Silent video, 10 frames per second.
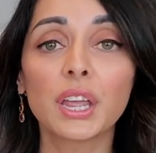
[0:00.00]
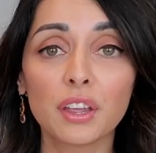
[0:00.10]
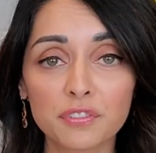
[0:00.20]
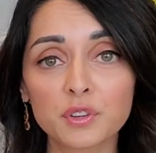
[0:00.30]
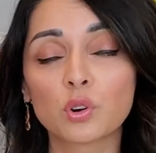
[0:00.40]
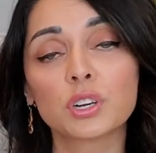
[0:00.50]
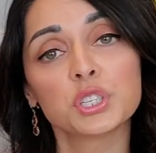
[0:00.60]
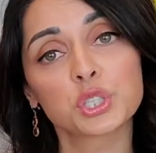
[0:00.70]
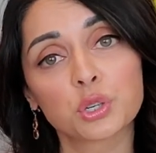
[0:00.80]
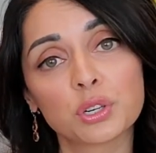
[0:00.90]
if your
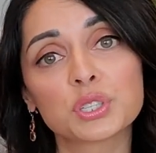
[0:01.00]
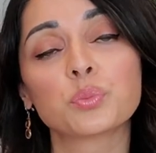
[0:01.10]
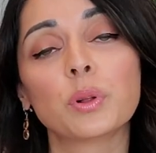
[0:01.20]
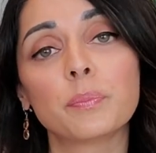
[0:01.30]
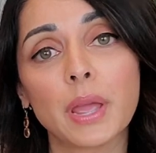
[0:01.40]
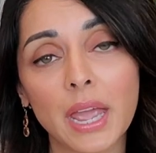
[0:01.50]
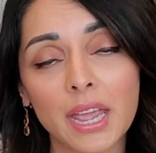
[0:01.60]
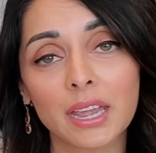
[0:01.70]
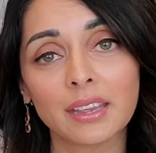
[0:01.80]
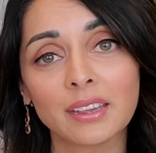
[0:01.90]
insurance will
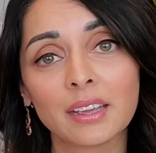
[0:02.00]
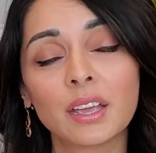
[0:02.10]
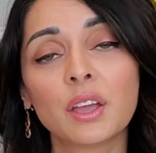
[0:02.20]
pay